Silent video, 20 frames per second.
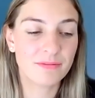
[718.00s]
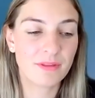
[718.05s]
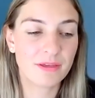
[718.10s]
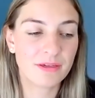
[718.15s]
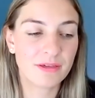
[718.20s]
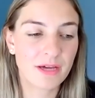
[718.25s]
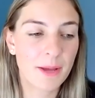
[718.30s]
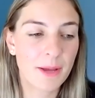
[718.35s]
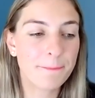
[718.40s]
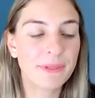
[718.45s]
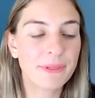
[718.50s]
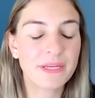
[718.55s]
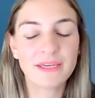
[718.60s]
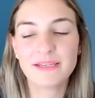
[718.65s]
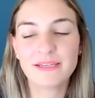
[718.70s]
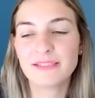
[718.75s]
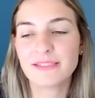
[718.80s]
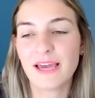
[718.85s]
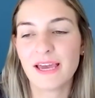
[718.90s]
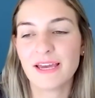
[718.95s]

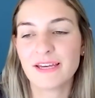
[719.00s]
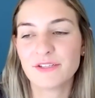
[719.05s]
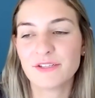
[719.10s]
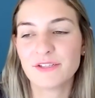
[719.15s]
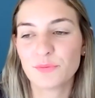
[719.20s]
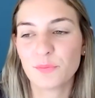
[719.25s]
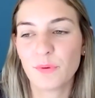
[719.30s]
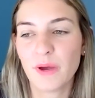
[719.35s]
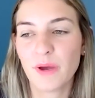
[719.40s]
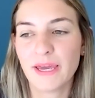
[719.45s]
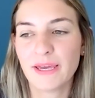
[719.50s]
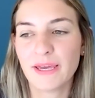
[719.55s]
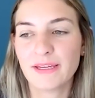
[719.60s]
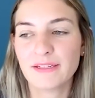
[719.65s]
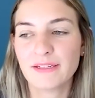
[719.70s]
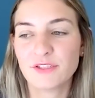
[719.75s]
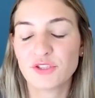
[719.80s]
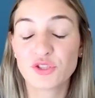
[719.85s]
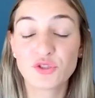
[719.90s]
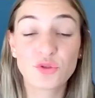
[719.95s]
companies and
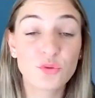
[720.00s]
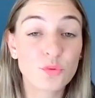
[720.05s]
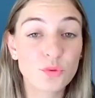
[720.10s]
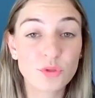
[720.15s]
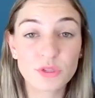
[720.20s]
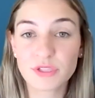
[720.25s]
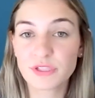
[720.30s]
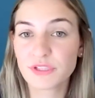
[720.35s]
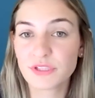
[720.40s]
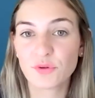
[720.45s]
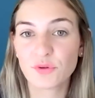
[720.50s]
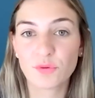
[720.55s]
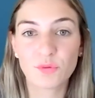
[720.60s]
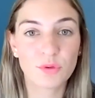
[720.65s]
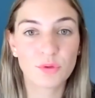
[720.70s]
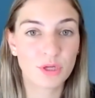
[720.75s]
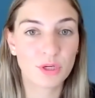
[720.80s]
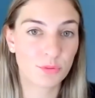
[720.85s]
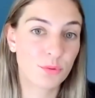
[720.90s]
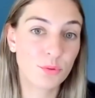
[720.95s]
when schools
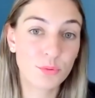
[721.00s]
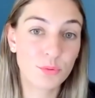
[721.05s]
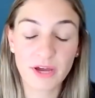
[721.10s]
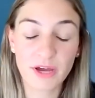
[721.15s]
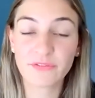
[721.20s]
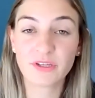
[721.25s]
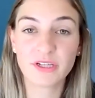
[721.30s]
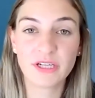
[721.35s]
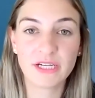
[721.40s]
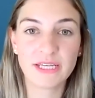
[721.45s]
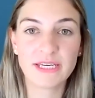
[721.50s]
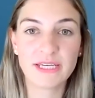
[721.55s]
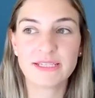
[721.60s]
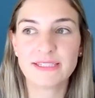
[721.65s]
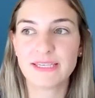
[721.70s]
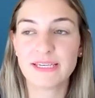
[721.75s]
or whoever it is